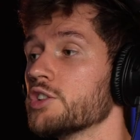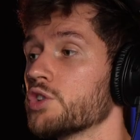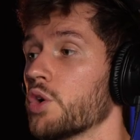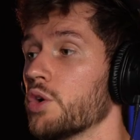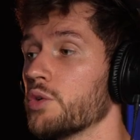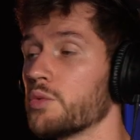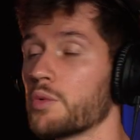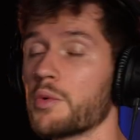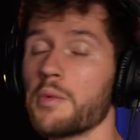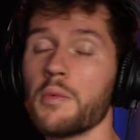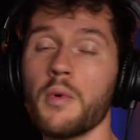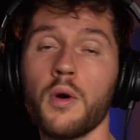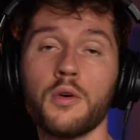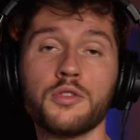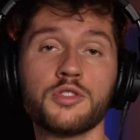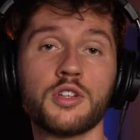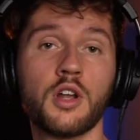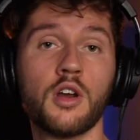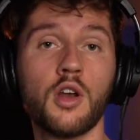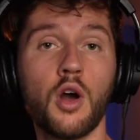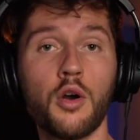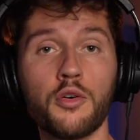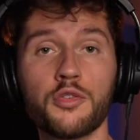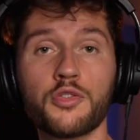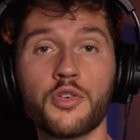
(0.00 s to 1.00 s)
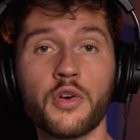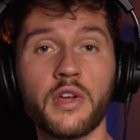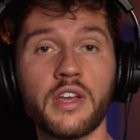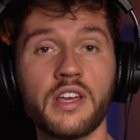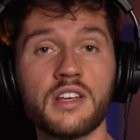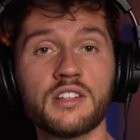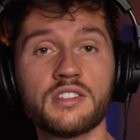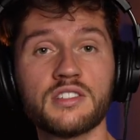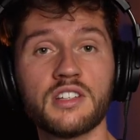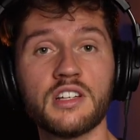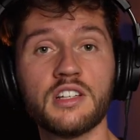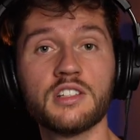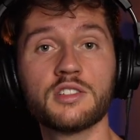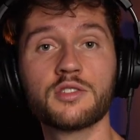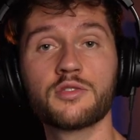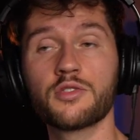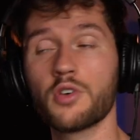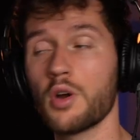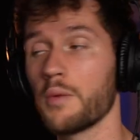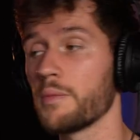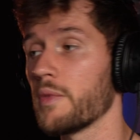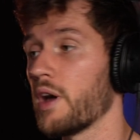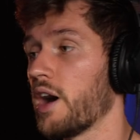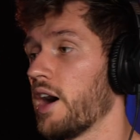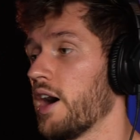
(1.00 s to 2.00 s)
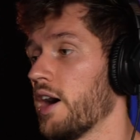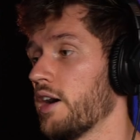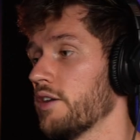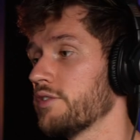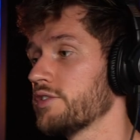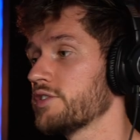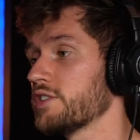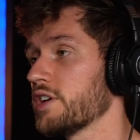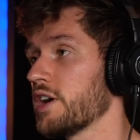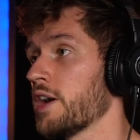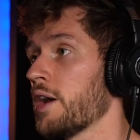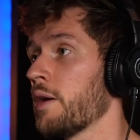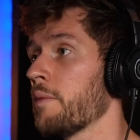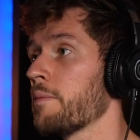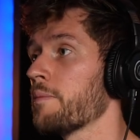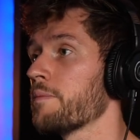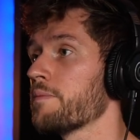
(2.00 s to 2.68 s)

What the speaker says: So it removes the low frequencies from the halftime.